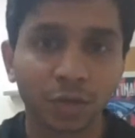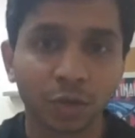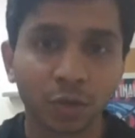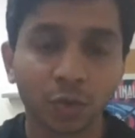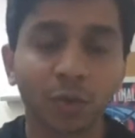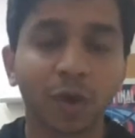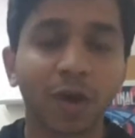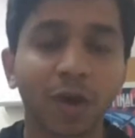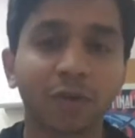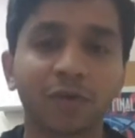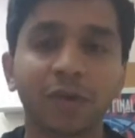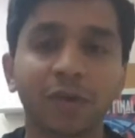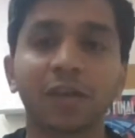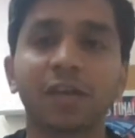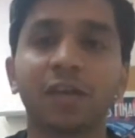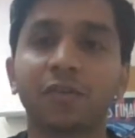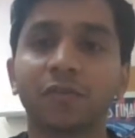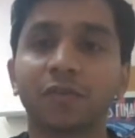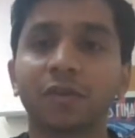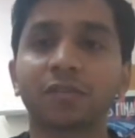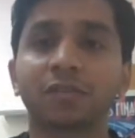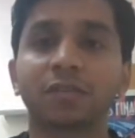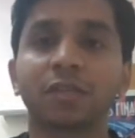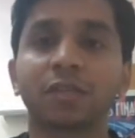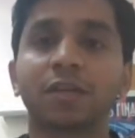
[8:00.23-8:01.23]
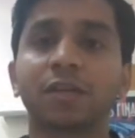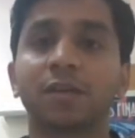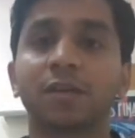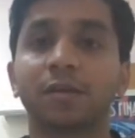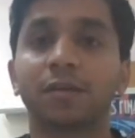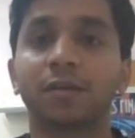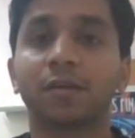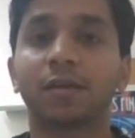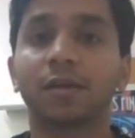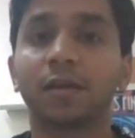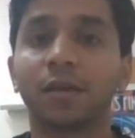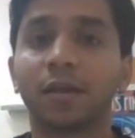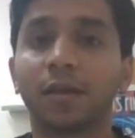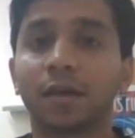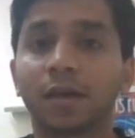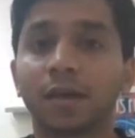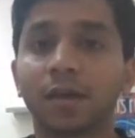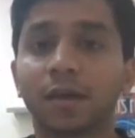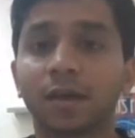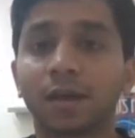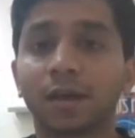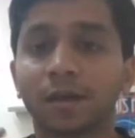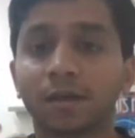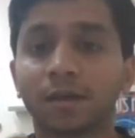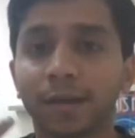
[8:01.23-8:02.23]
you are really interested in,
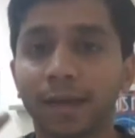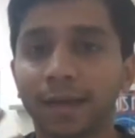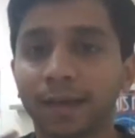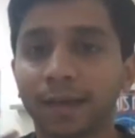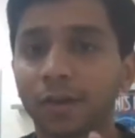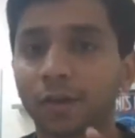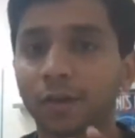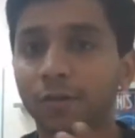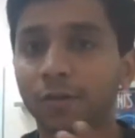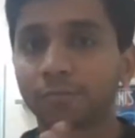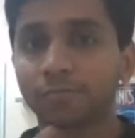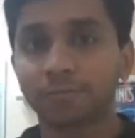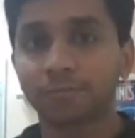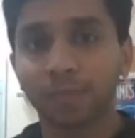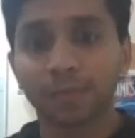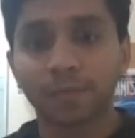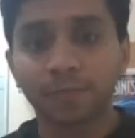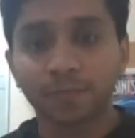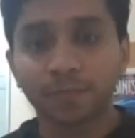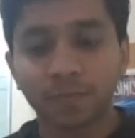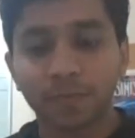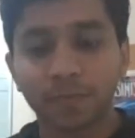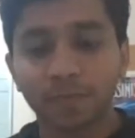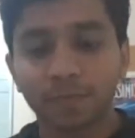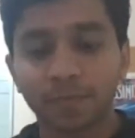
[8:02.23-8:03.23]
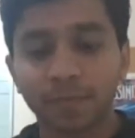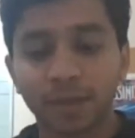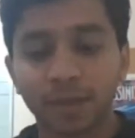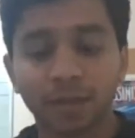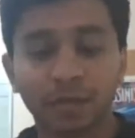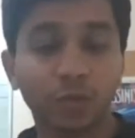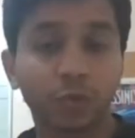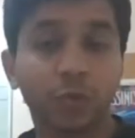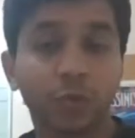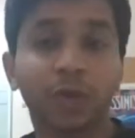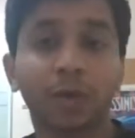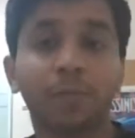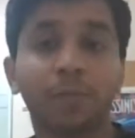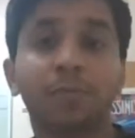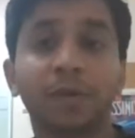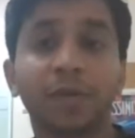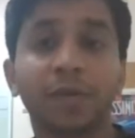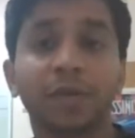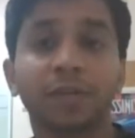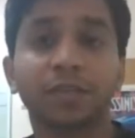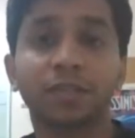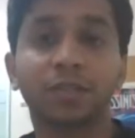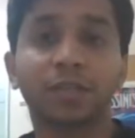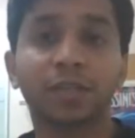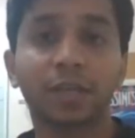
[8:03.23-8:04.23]
uh, like, you know, doing a
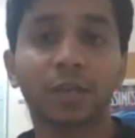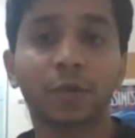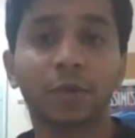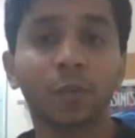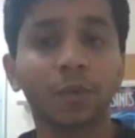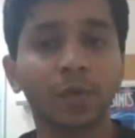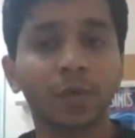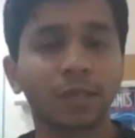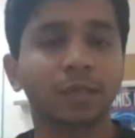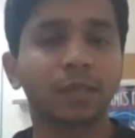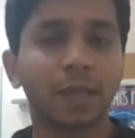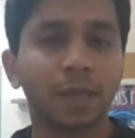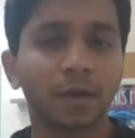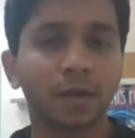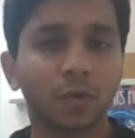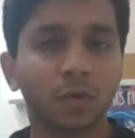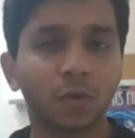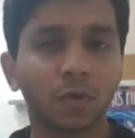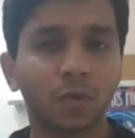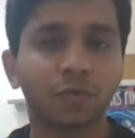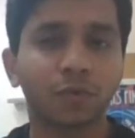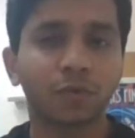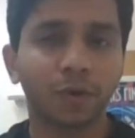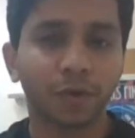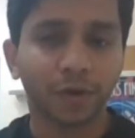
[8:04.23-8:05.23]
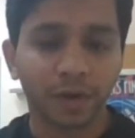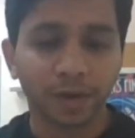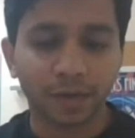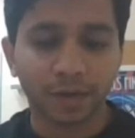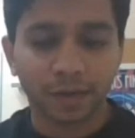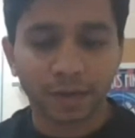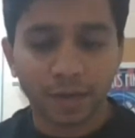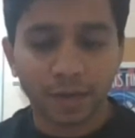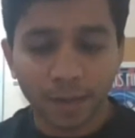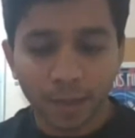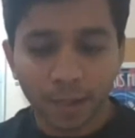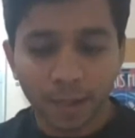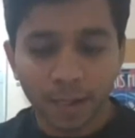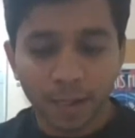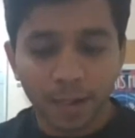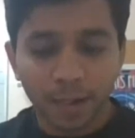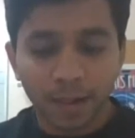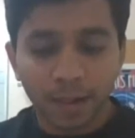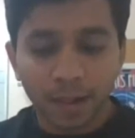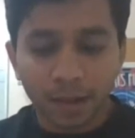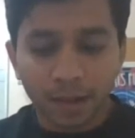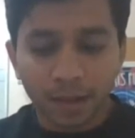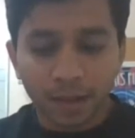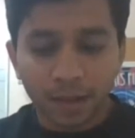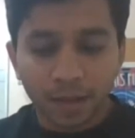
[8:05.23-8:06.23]
PhD. Only then go for it
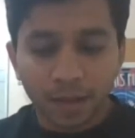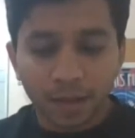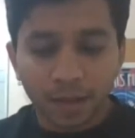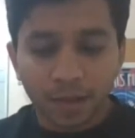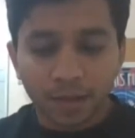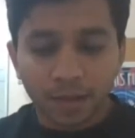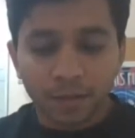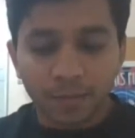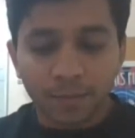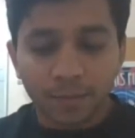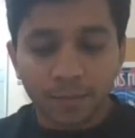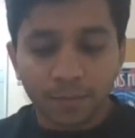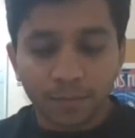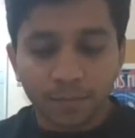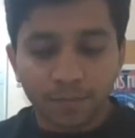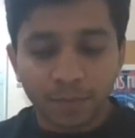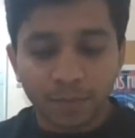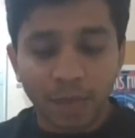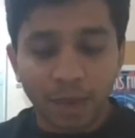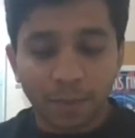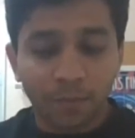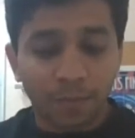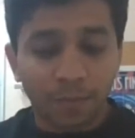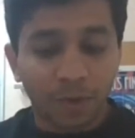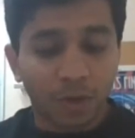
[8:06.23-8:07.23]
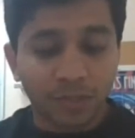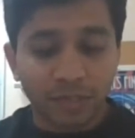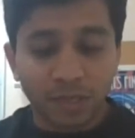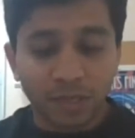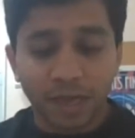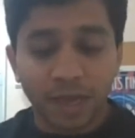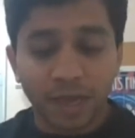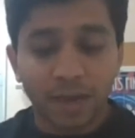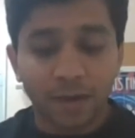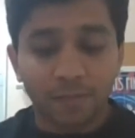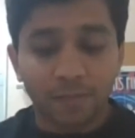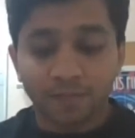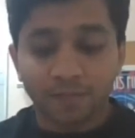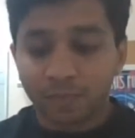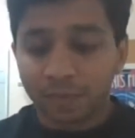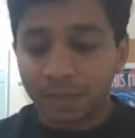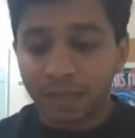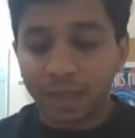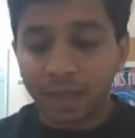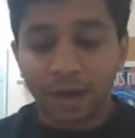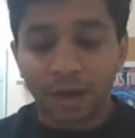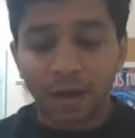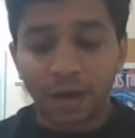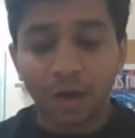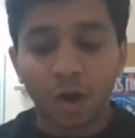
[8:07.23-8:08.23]
yeah because again
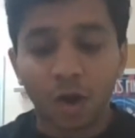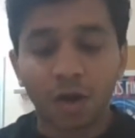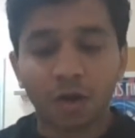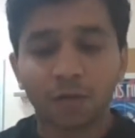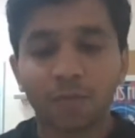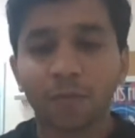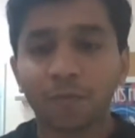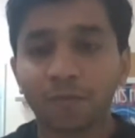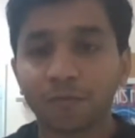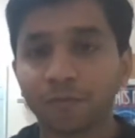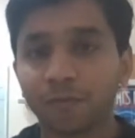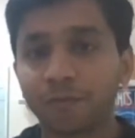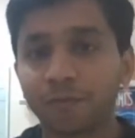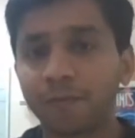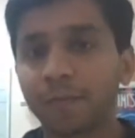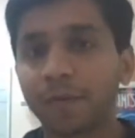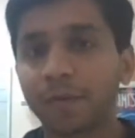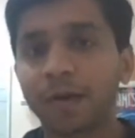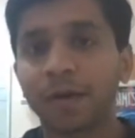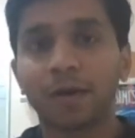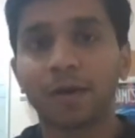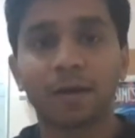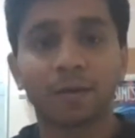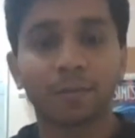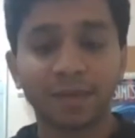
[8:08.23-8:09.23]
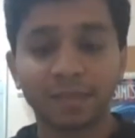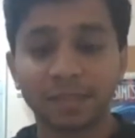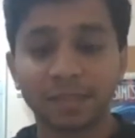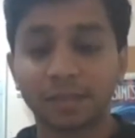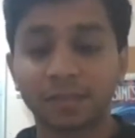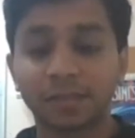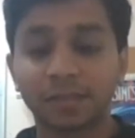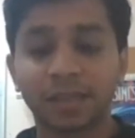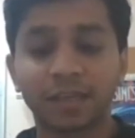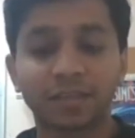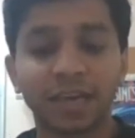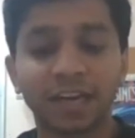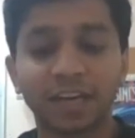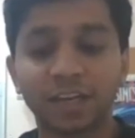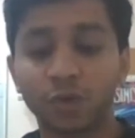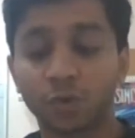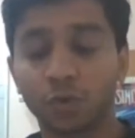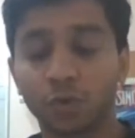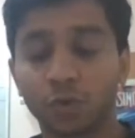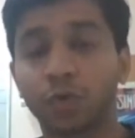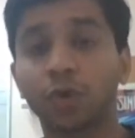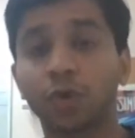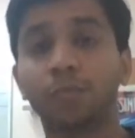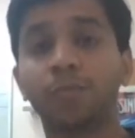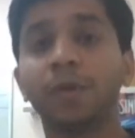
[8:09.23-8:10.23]
there are a lot of uh, amazing things that
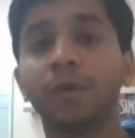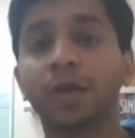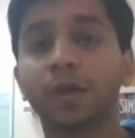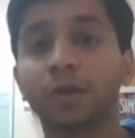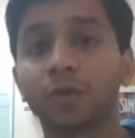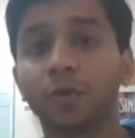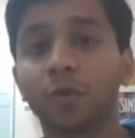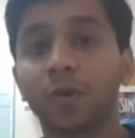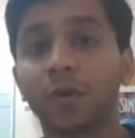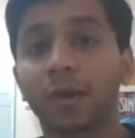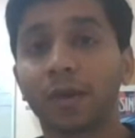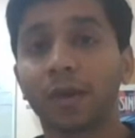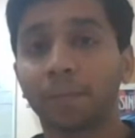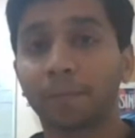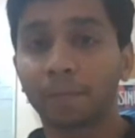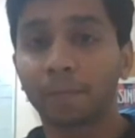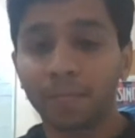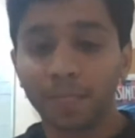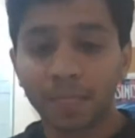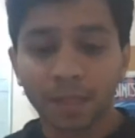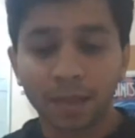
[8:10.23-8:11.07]
you could be doing